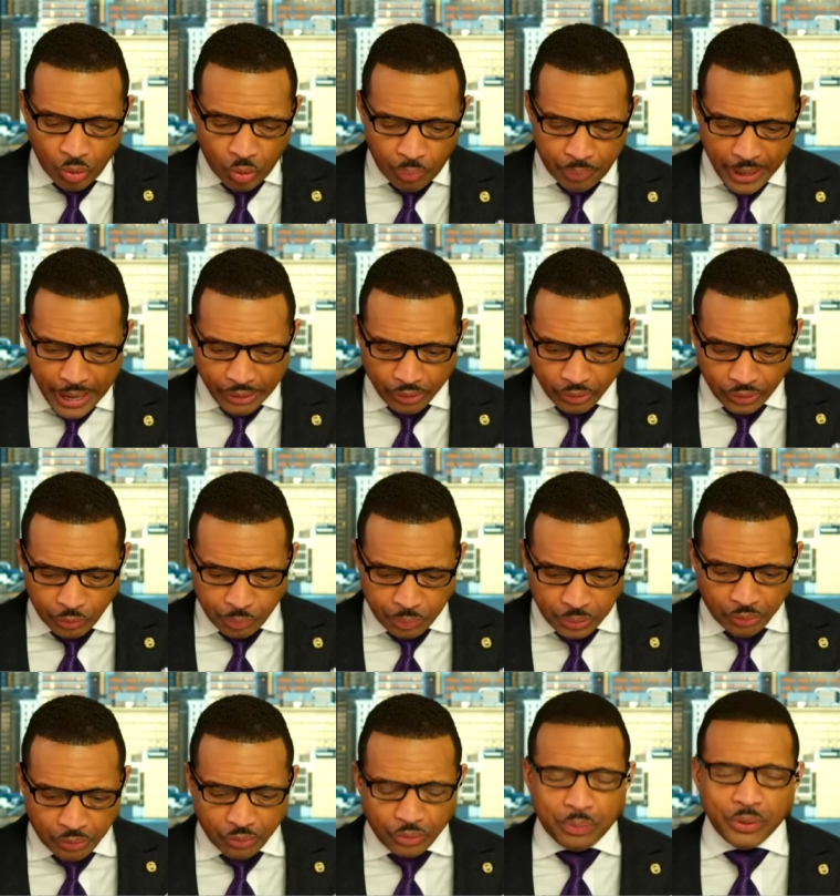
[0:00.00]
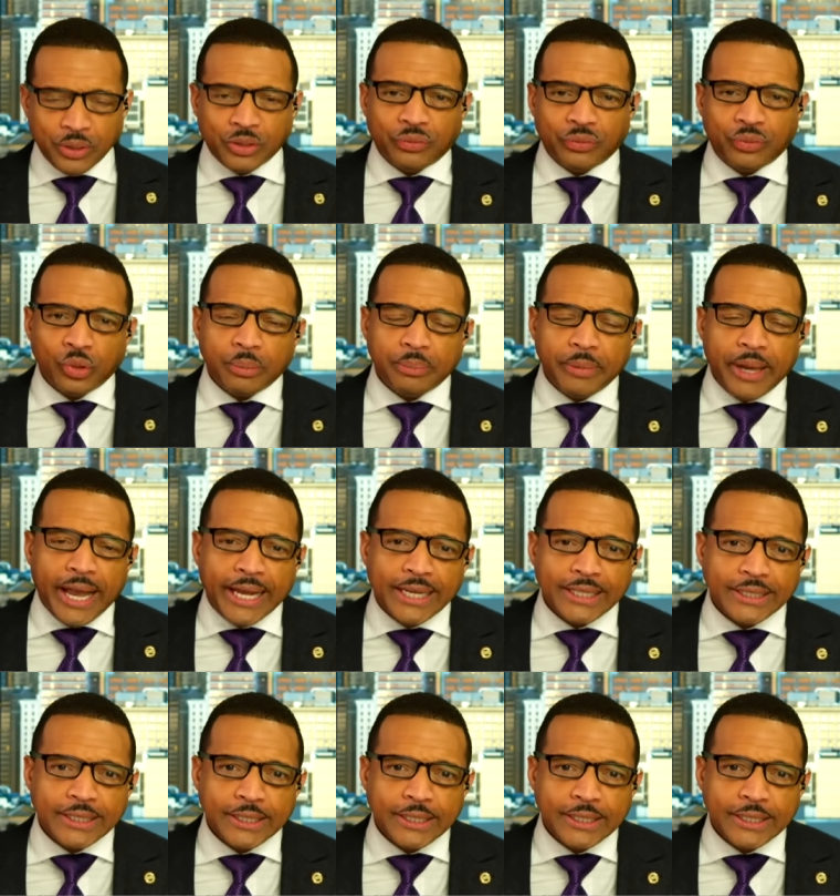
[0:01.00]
battle. Let's put up the picture full mass.